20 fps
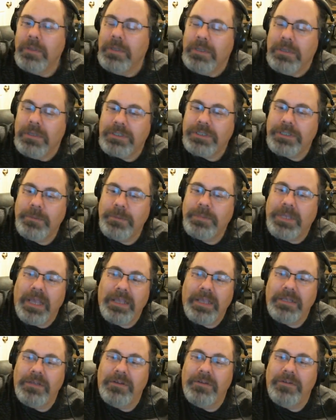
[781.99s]
some
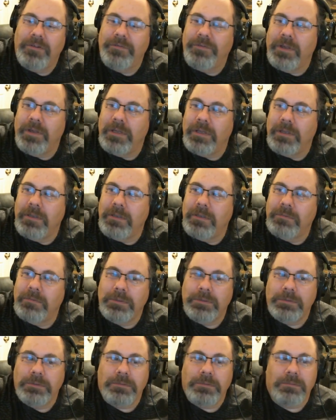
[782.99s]
kind of
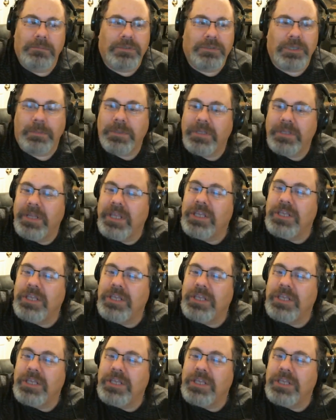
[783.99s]
something like